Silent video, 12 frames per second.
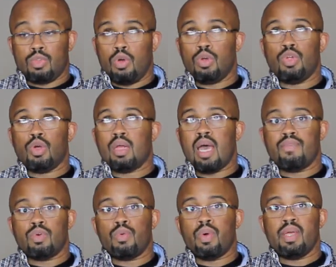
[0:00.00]
or you don't
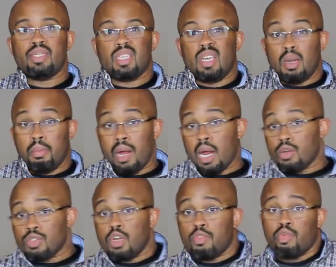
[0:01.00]
have a way to get a
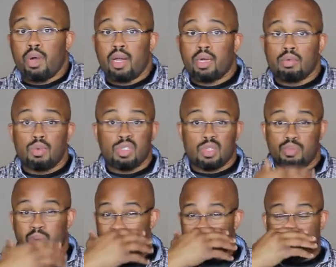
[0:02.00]
Microsoft product, which is
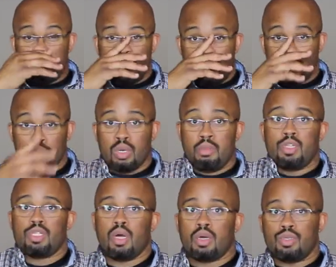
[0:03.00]
basically what I'm going to be
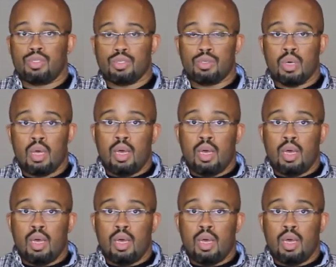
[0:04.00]
talking to,